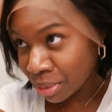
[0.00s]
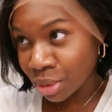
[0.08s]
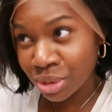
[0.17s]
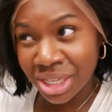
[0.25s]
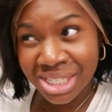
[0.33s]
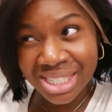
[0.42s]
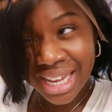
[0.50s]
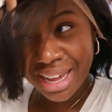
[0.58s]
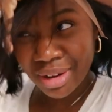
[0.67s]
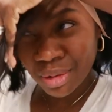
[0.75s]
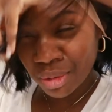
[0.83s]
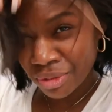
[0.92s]
pull this
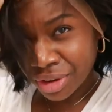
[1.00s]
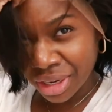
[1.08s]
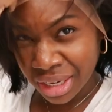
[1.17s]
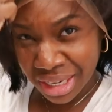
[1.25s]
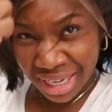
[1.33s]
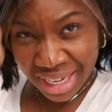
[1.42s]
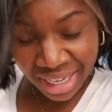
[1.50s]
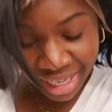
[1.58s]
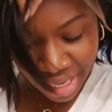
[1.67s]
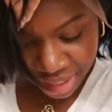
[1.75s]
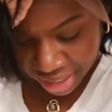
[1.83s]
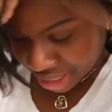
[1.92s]
side over,
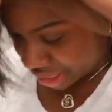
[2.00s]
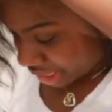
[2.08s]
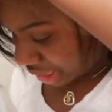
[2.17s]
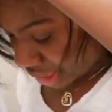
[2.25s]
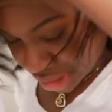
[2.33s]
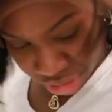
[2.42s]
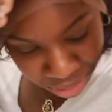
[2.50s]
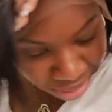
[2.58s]
kind of let it hang down